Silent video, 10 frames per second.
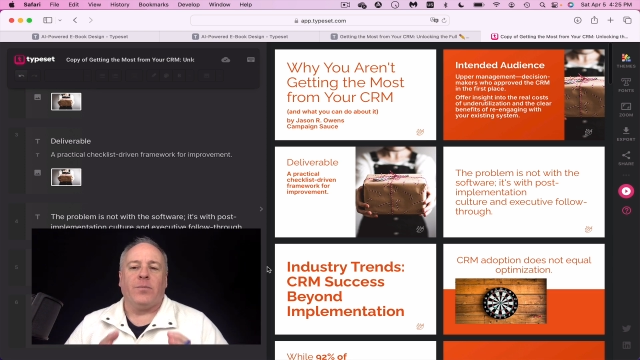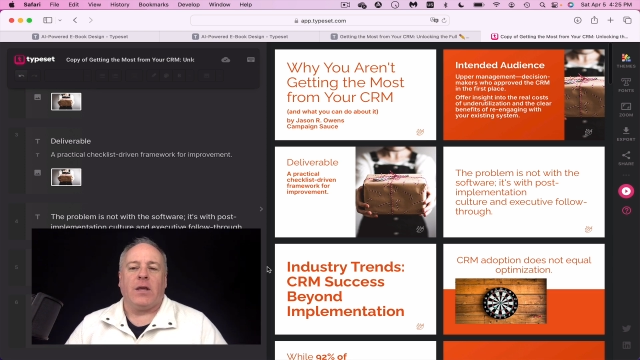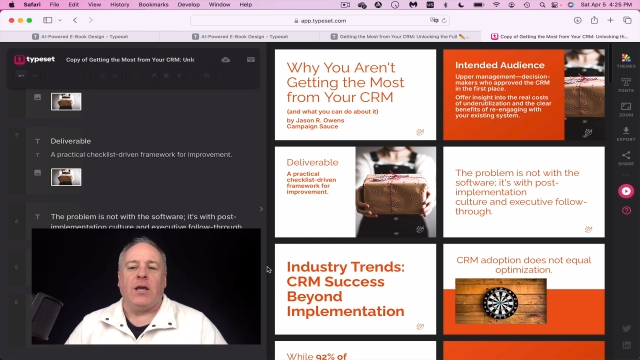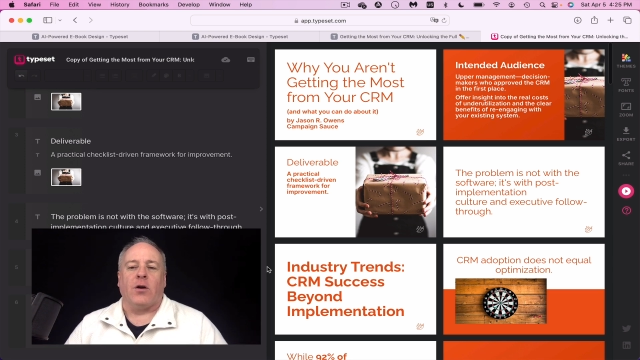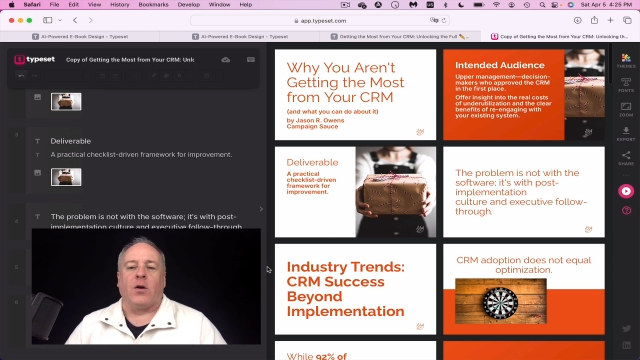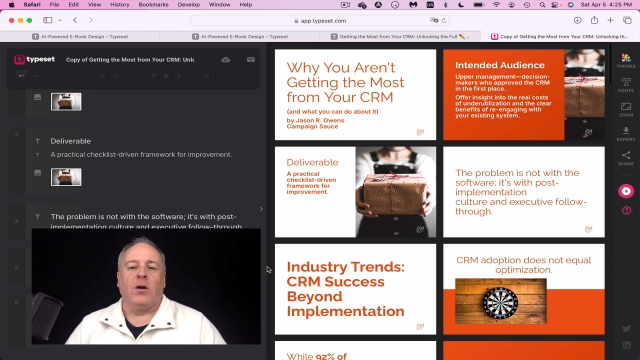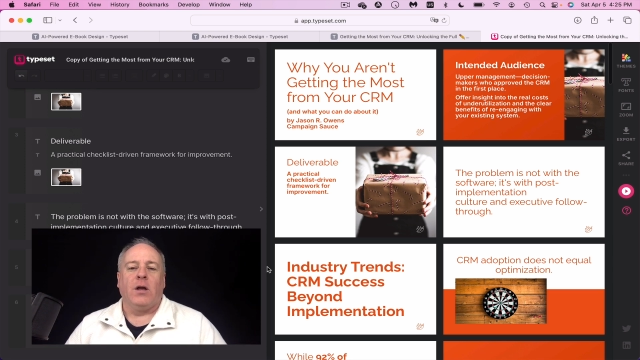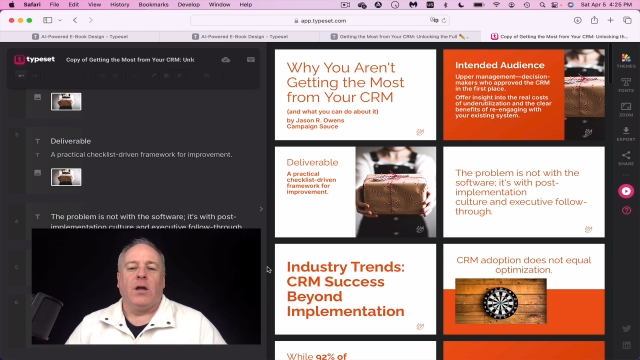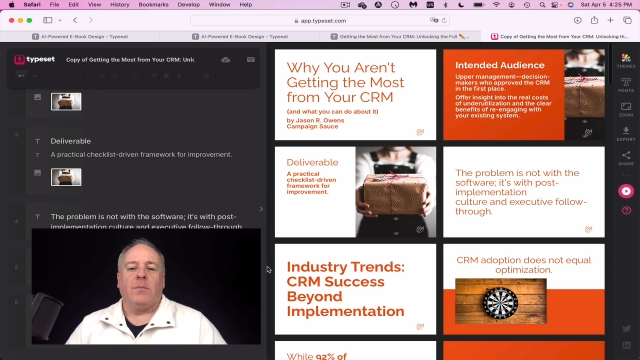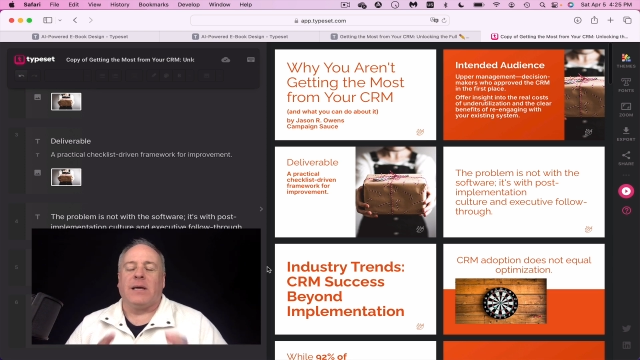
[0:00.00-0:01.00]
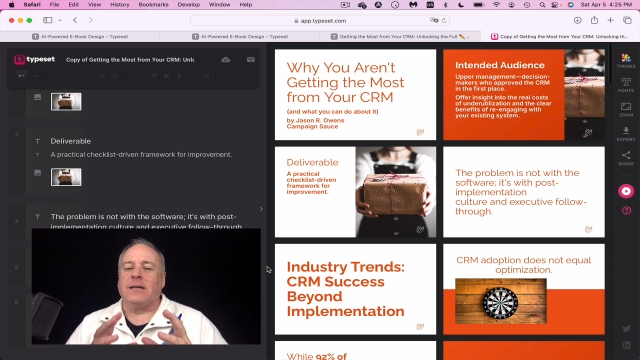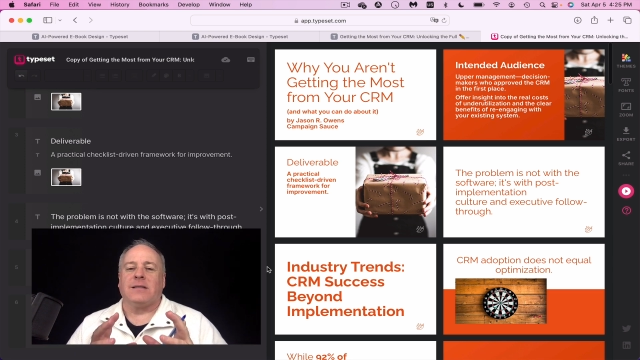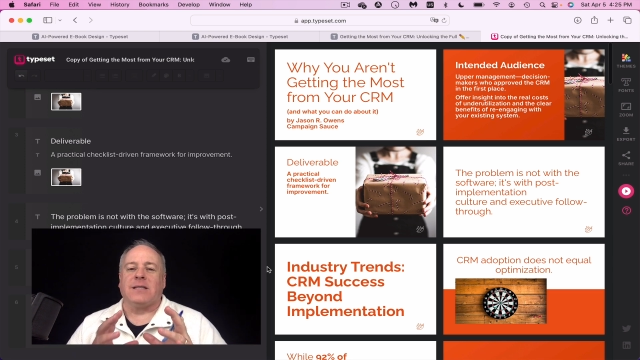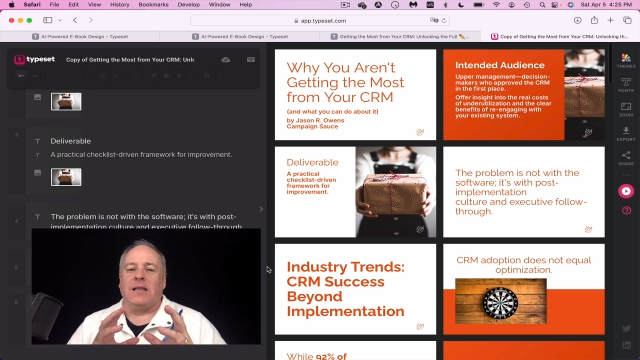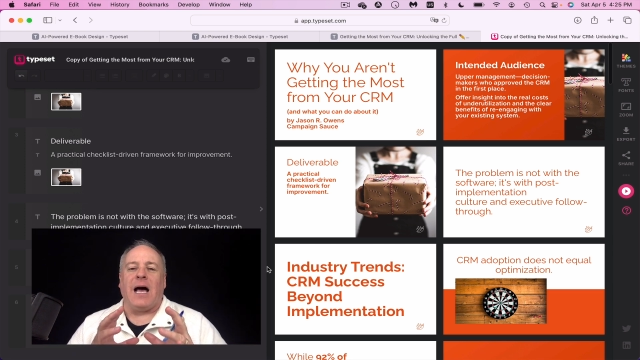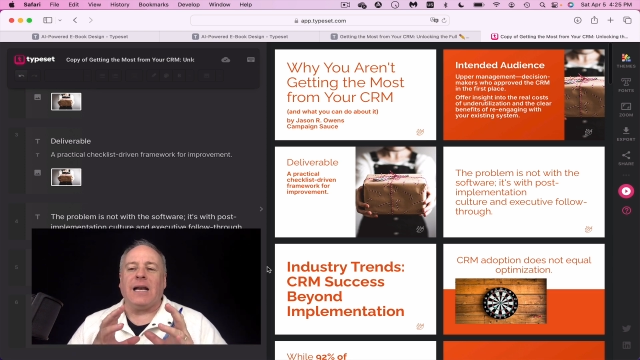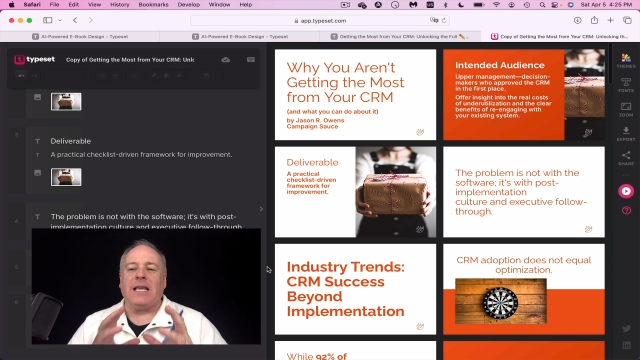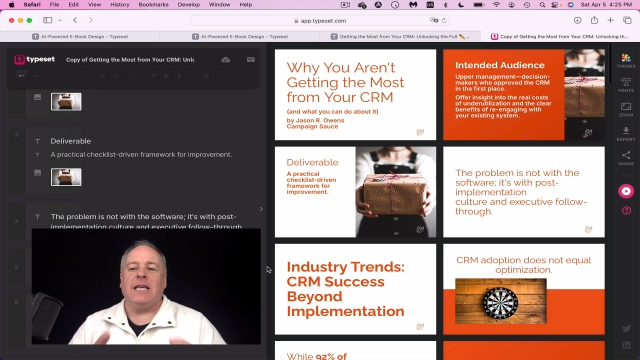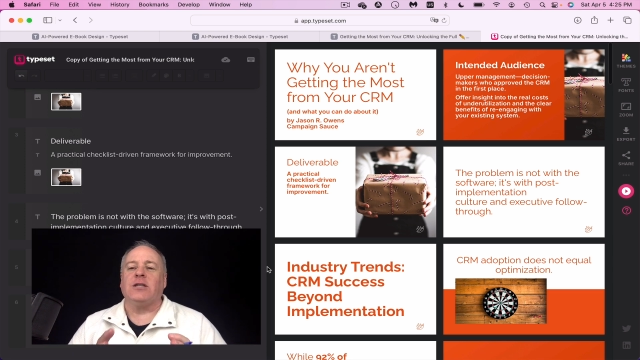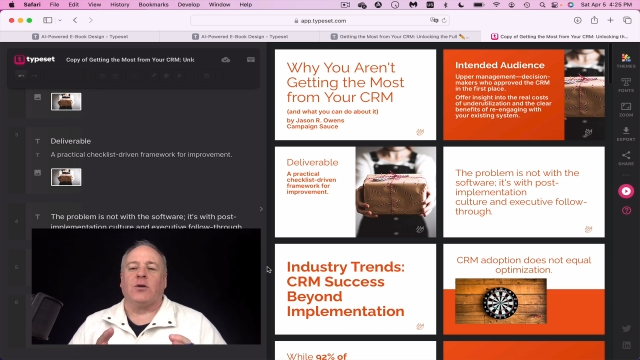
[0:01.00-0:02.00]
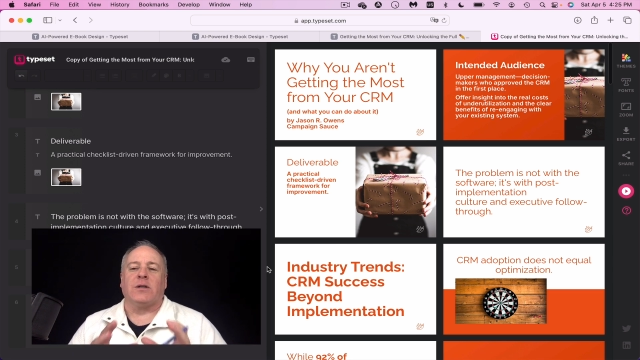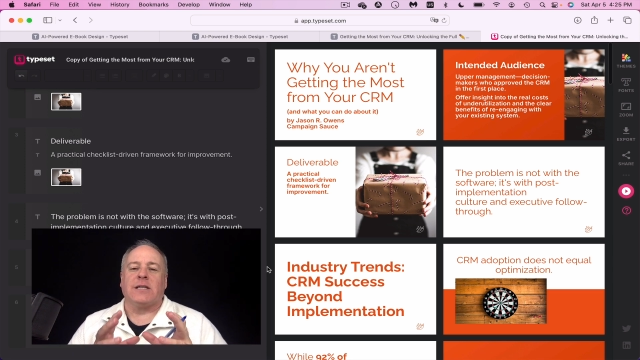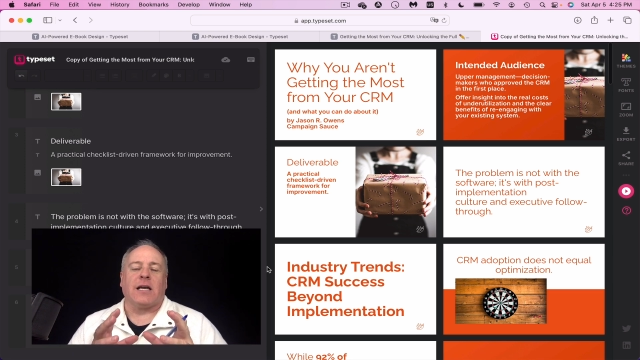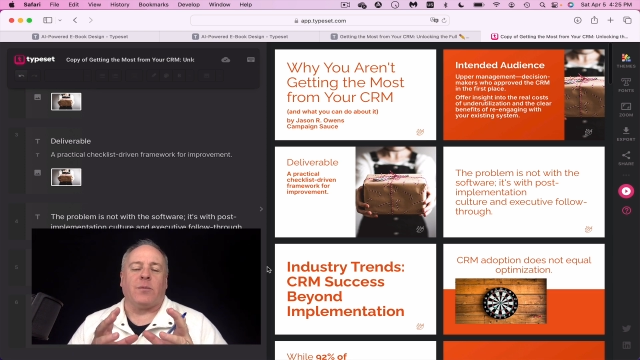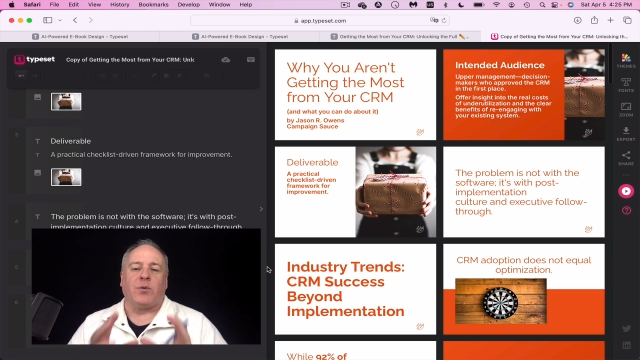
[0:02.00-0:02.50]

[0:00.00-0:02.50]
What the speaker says: here because it's a lot easier to take a